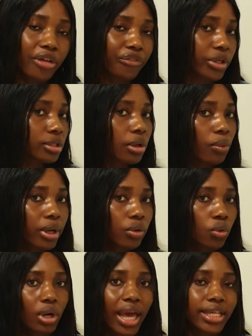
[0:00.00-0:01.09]
If you're someone
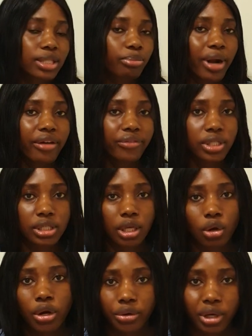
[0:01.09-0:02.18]
who likes privacy a
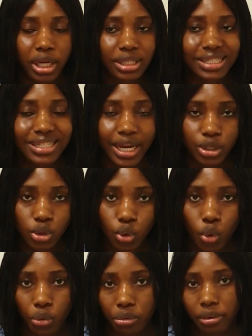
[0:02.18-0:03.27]
lot, you can decide
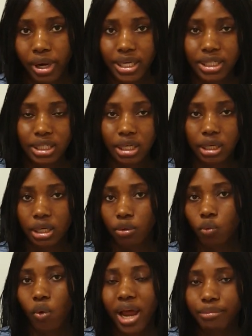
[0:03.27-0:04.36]
to rent a
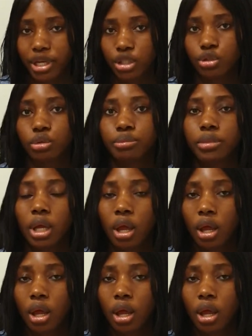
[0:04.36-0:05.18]
1-bedroom,